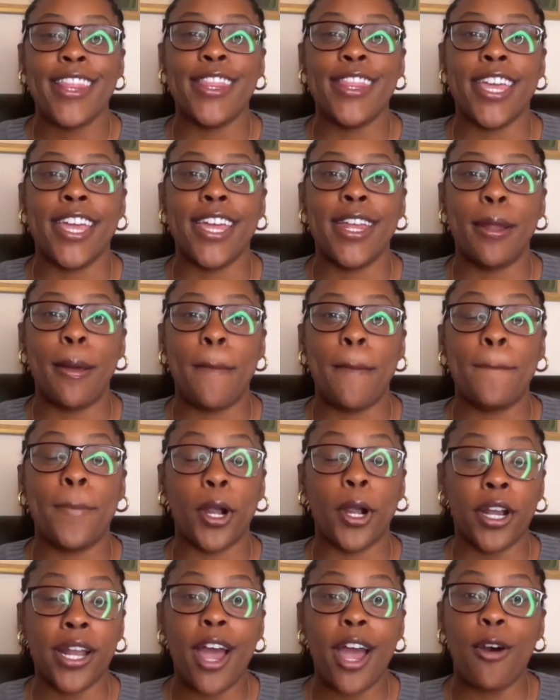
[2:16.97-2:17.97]
then
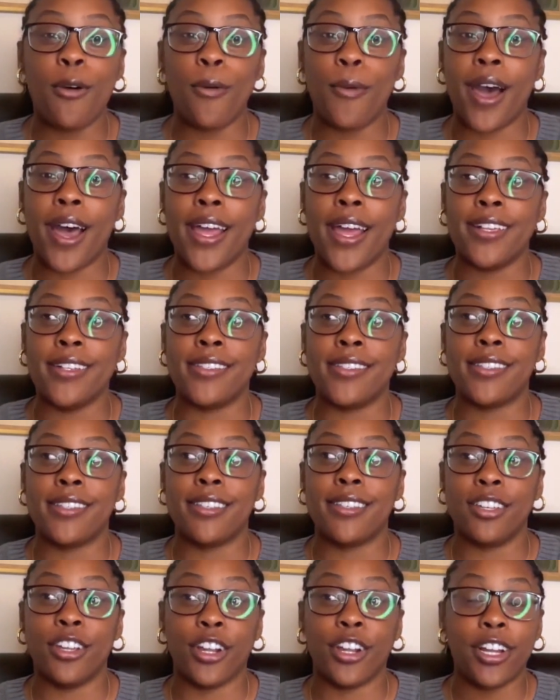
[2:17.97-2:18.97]
burnout
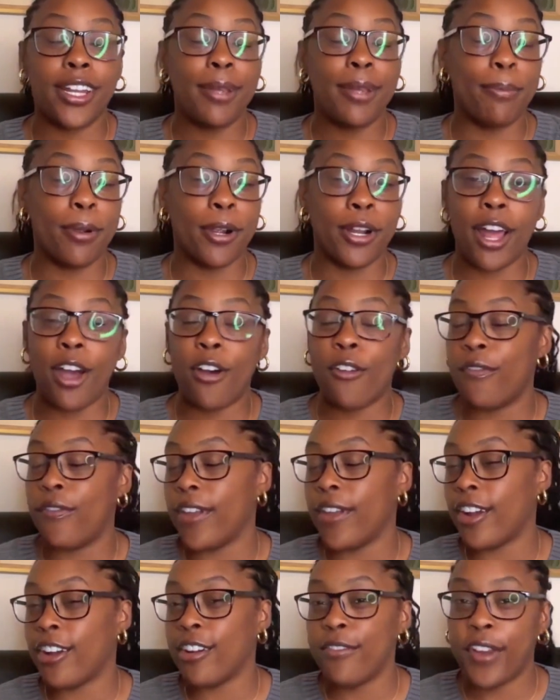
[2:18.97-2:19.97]
wise, you're going to burn out
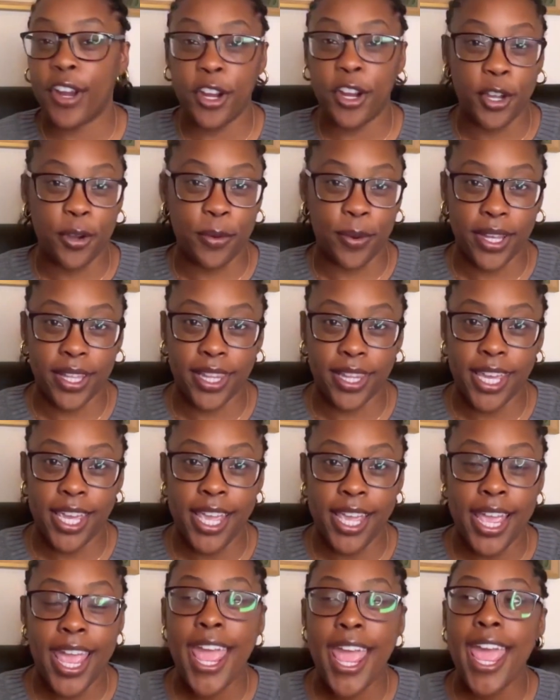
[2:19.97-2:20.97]
very, very
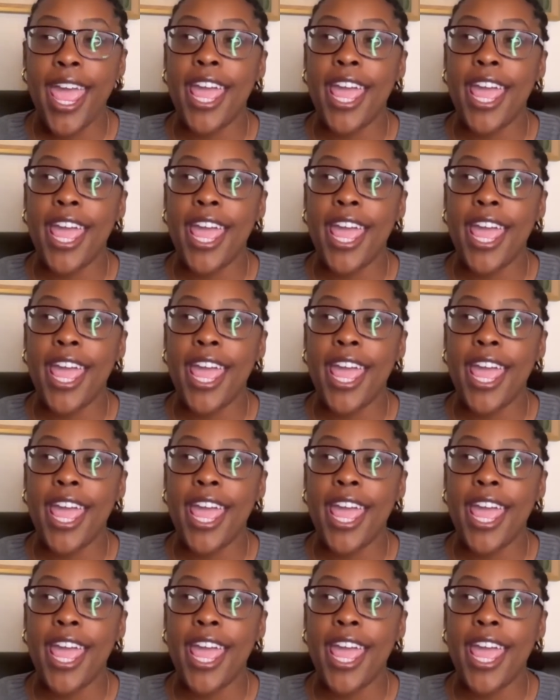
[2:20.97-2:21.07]
quickly.